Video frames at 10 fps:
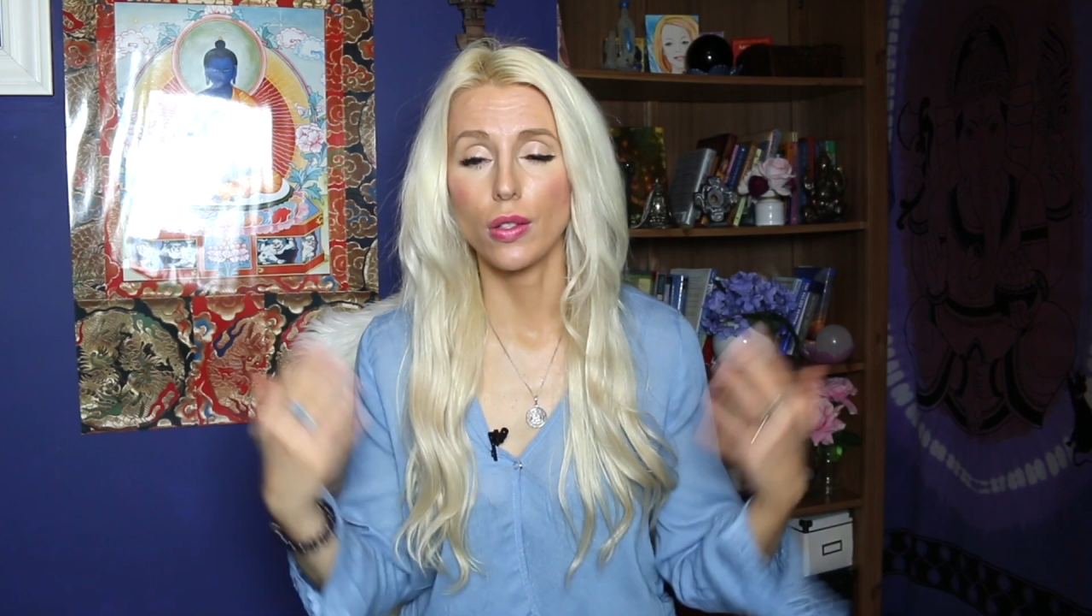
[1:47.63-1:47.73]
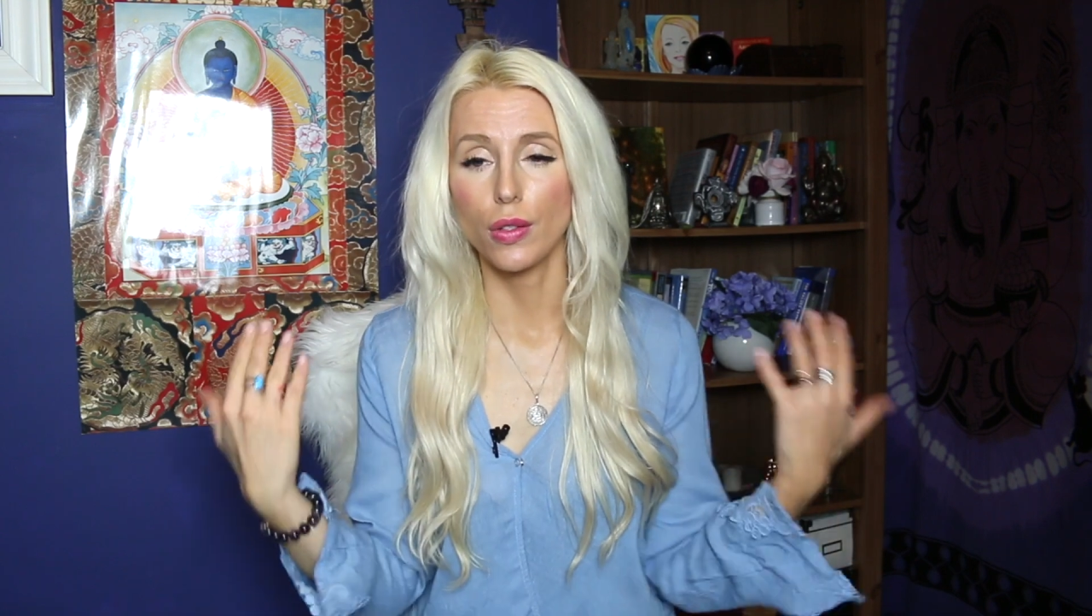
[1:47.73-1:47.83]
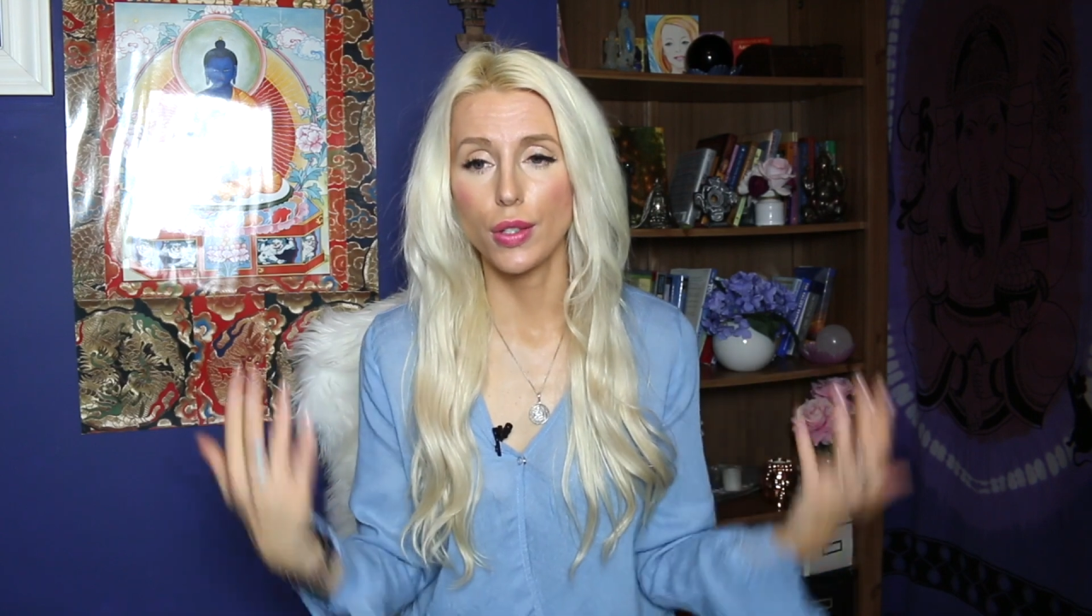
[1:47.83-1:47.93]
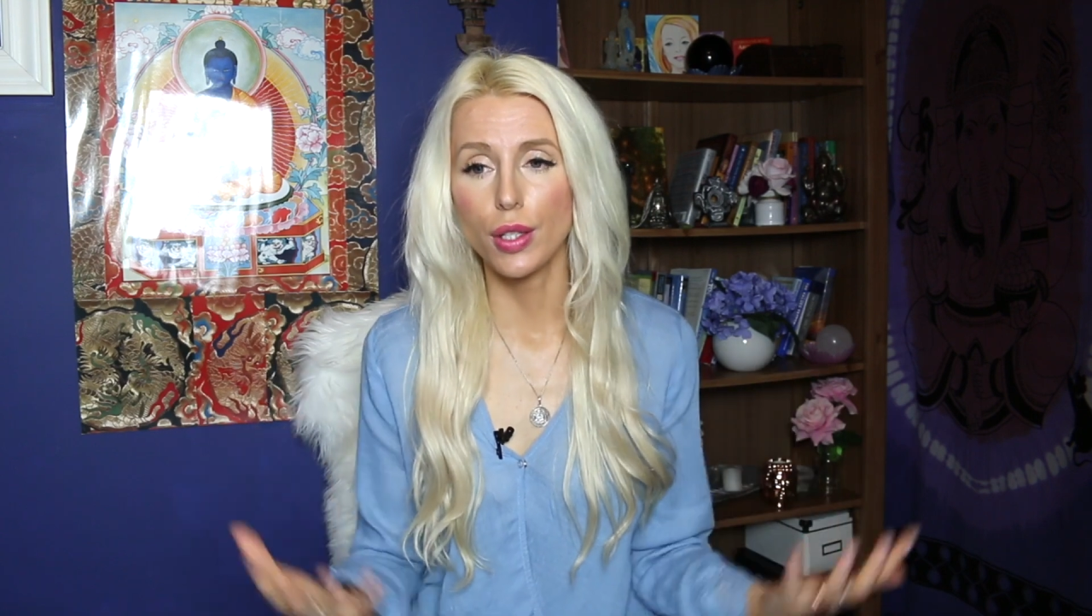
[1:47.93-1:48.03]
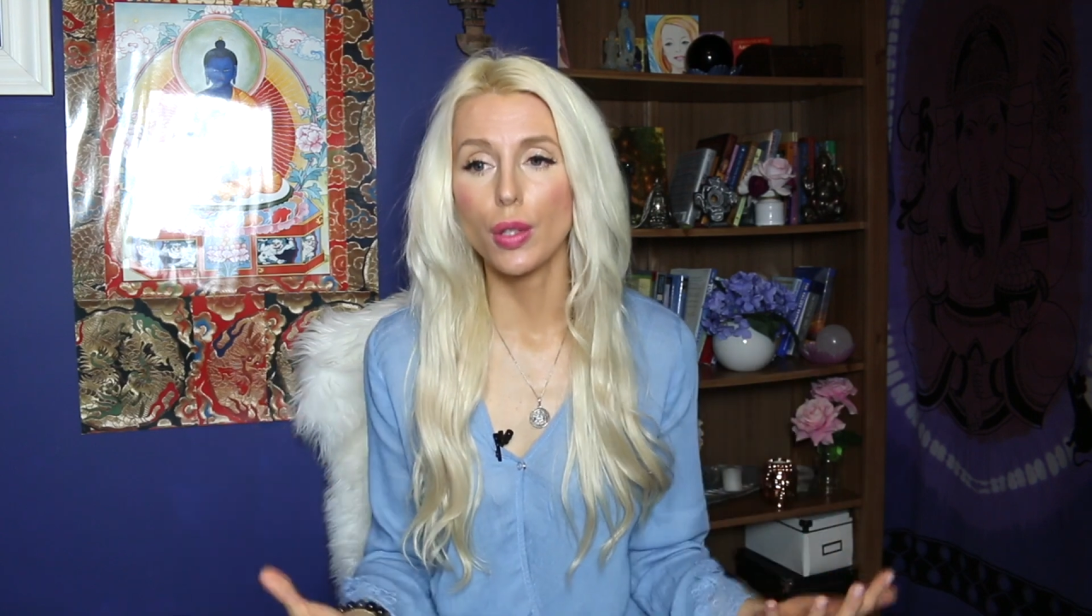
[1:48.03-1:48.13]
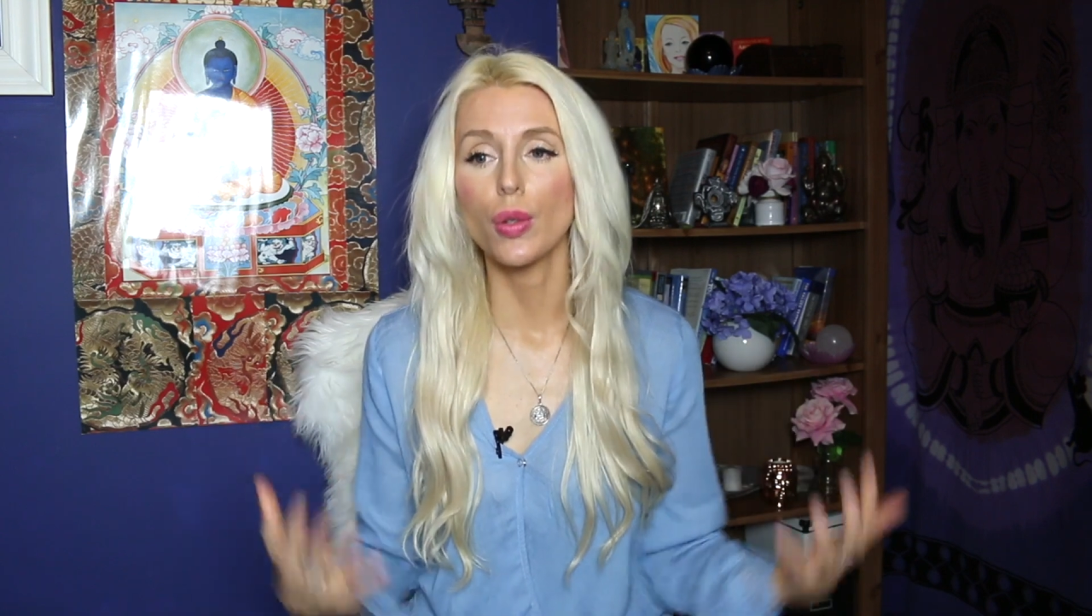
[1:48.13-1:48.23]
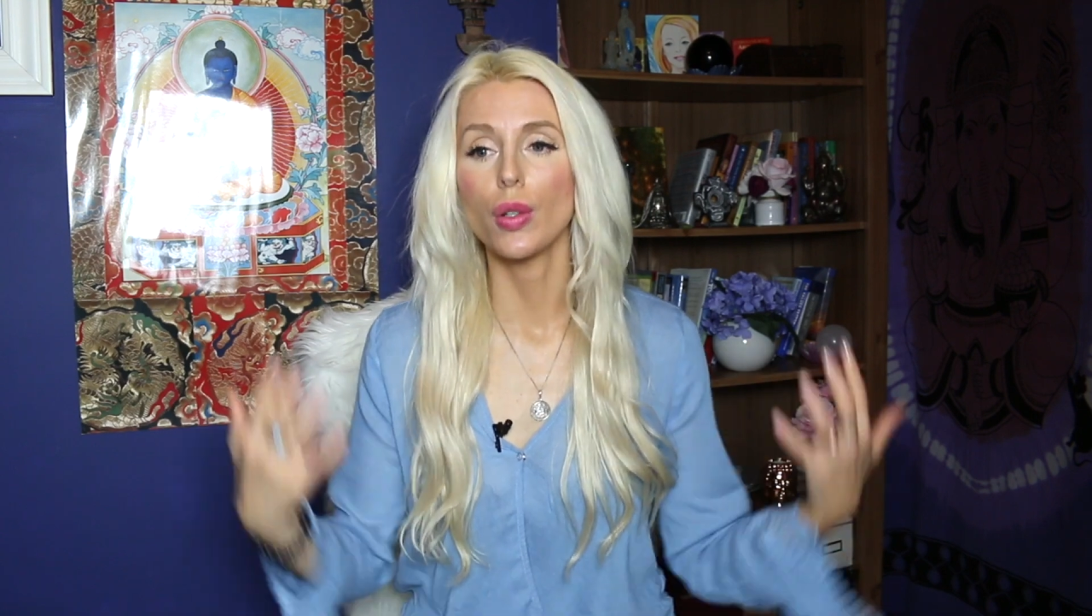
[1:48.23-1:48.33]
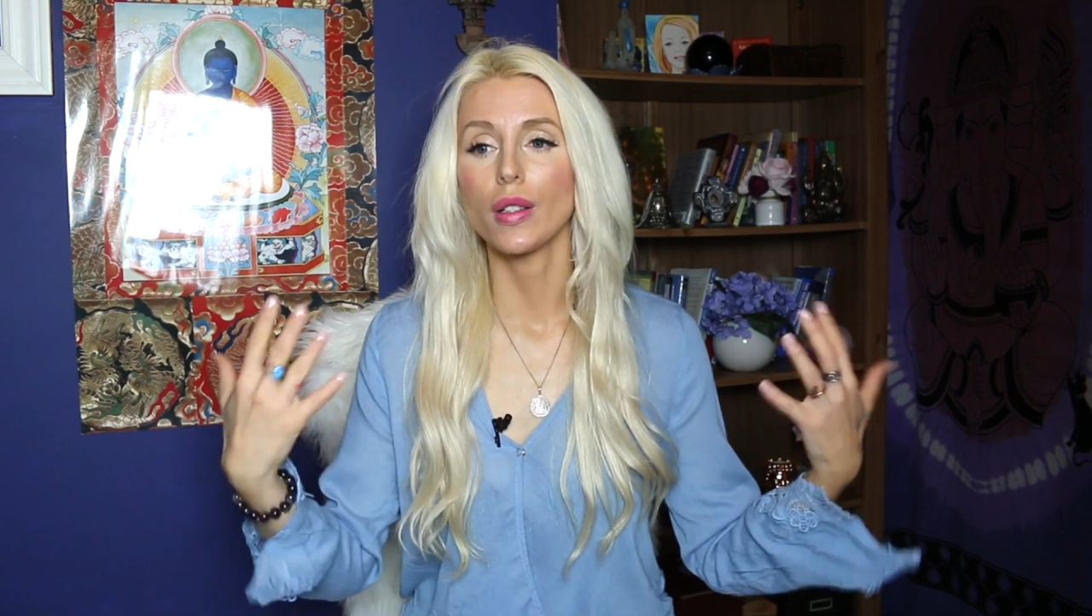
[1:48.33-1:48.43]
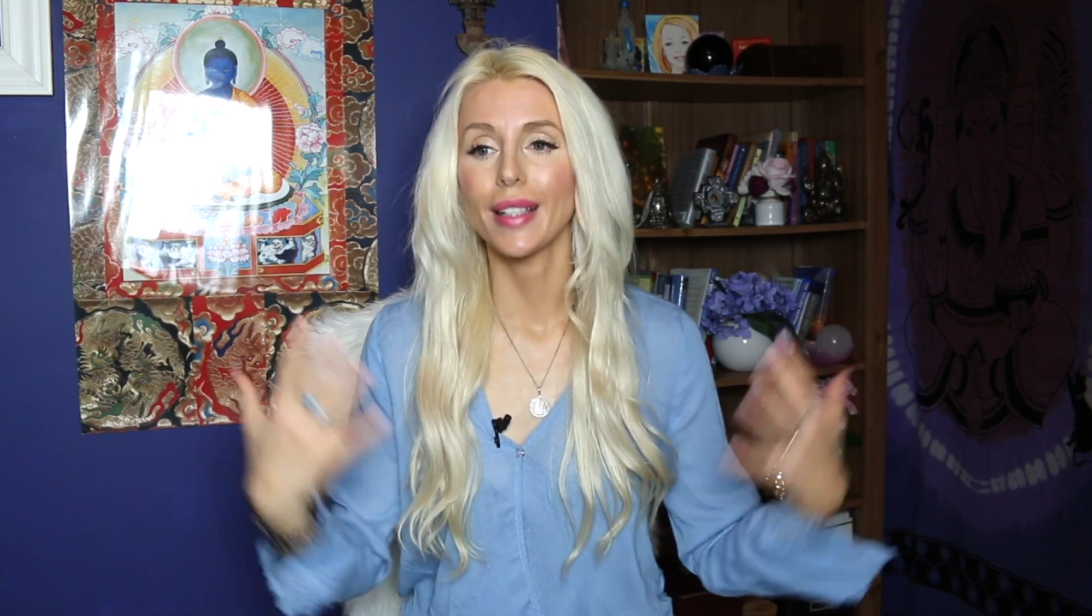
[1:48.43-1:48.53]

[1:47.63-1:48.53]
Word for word: to do